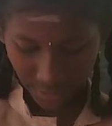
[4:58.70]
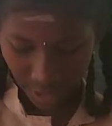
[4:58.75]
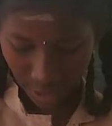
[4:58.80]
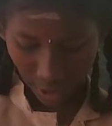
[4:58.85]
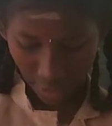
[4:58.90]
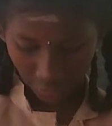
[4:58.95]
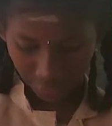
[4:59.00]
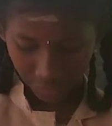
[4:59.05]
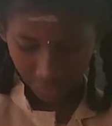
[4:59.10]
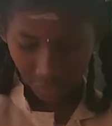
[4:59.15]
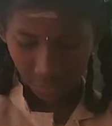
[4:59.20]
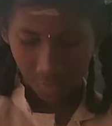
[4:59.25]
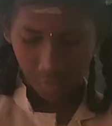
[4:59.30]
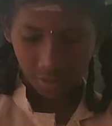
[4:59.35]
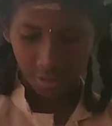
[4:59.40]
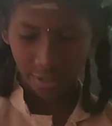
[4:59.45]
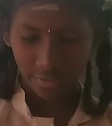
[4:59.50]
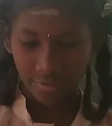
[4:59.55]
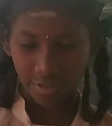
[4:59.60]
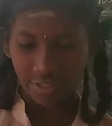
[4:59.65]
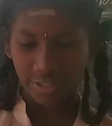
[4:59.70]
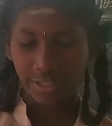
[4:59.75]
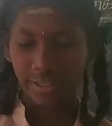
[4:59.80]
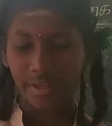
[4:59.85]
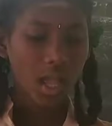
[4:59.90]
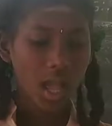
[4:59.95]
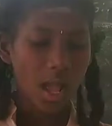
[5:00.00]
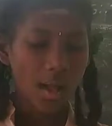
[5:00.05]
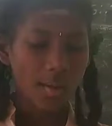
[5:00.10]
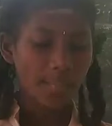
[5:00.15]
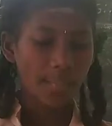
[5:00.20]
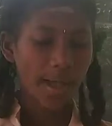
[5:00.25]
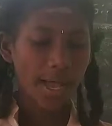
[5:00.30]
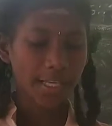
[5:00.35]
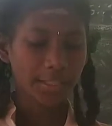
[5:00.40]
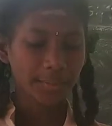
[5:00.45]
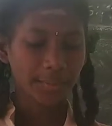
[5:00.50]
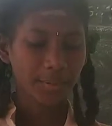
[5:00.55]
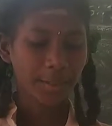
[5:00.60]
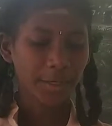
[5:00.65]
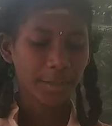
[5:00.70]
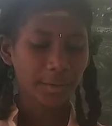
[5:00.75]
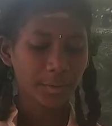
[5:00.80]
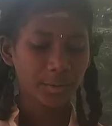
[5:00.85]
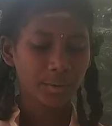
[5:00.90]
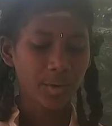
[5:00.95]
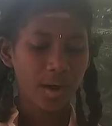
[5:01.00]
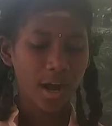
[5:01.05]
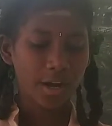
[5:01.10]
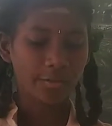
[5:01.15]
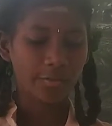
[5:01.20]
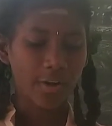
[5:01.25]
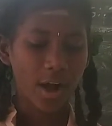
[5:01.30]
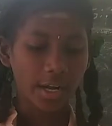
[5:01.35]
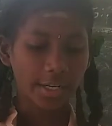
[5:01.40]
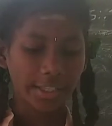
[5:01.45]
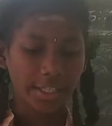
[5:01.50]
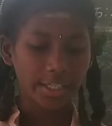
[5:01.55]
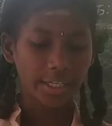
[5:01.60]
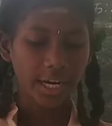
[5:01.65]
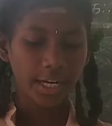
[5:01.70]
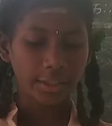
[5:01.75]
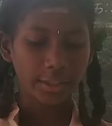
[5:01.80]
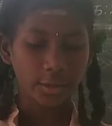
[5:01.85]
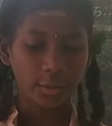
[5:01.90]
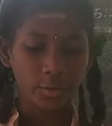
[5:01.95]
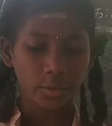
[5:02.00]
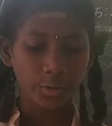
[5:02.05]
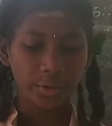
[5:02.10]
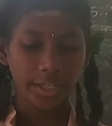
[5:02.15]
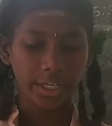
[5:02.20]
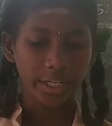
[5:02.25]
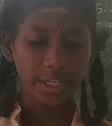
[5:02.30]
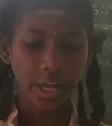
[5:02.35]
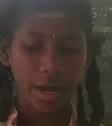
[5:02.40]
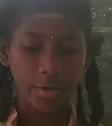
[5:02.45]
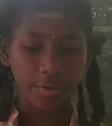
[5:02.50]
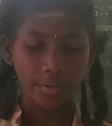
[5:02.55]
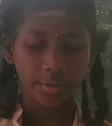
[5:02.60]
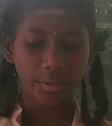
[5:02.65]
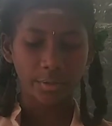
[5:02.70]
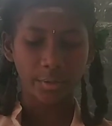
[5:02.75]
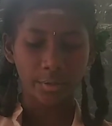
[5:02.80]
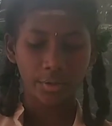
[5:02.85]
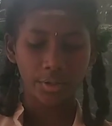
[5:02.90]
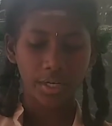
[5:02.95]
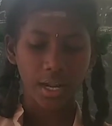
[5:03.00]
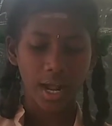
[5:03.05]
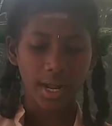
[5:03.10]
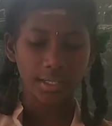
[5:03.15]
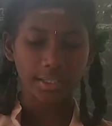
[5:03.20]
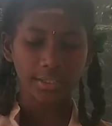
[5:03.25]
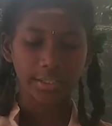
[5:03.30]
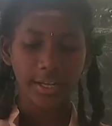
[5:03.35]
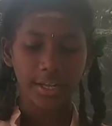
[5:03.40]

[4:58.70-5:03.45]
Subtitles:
of the Godavari. Passepartout, on walking and looking out, would not